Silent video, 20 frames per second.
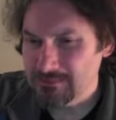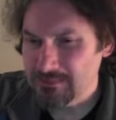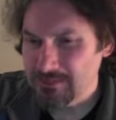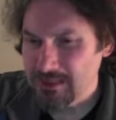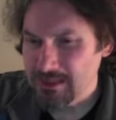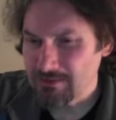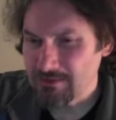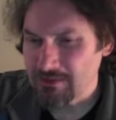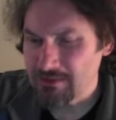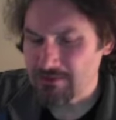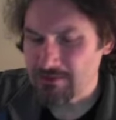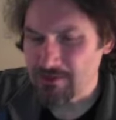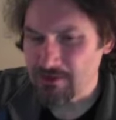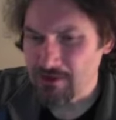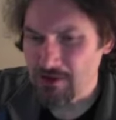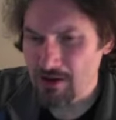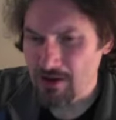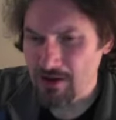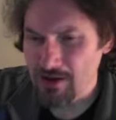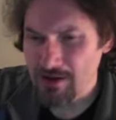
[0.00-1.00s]
even if there
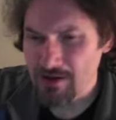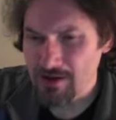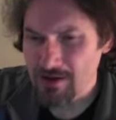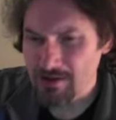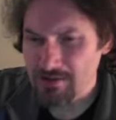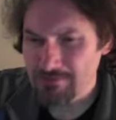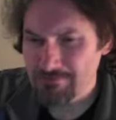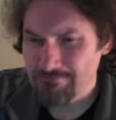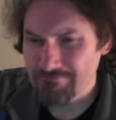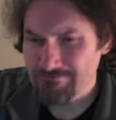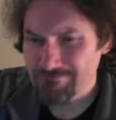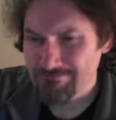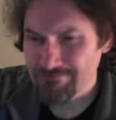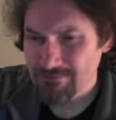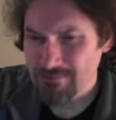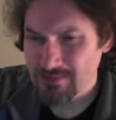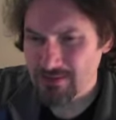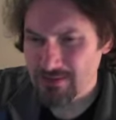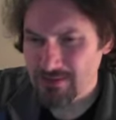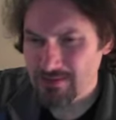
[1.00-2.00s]
are,
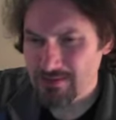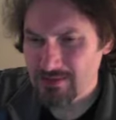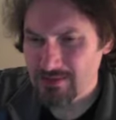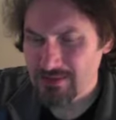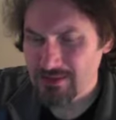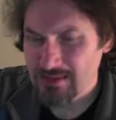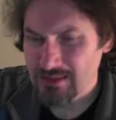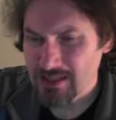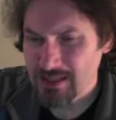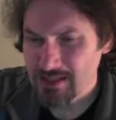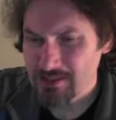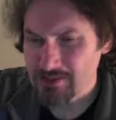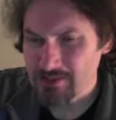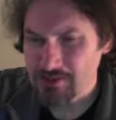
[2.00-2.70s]
is